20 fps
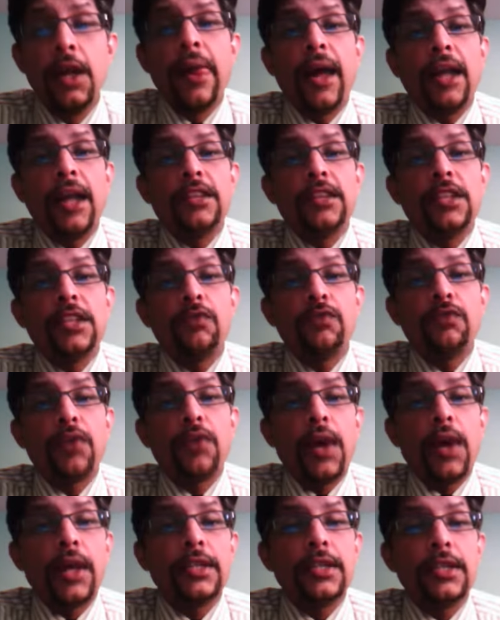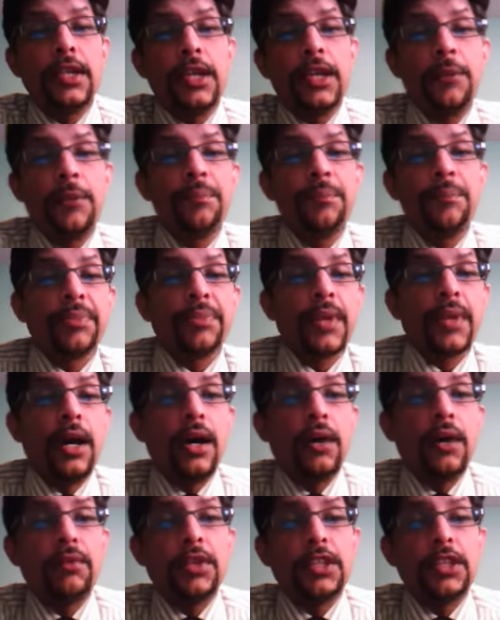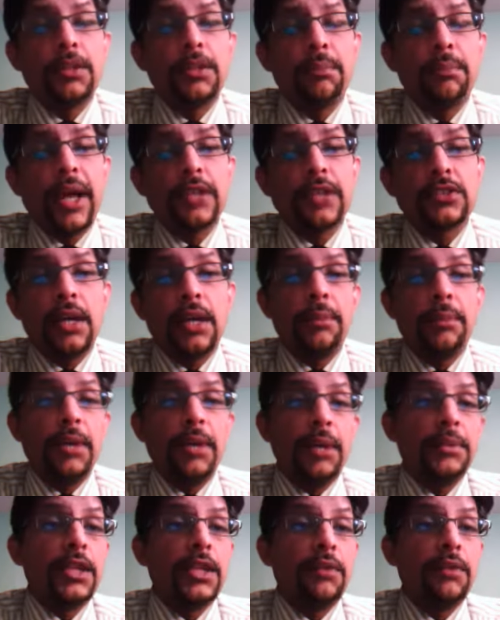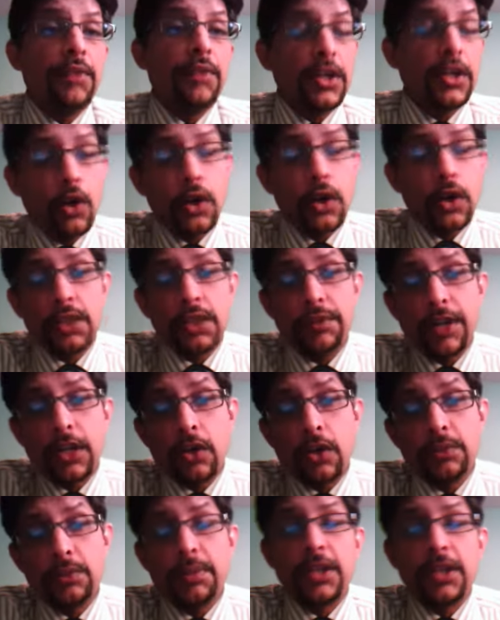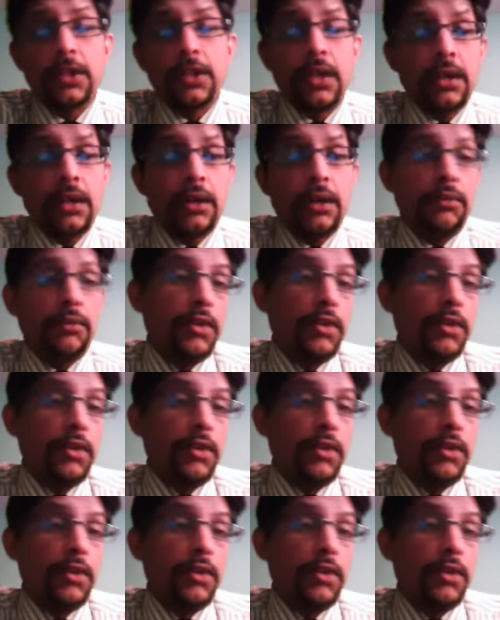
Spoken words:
And then finally, when the match, they went all the way down, but one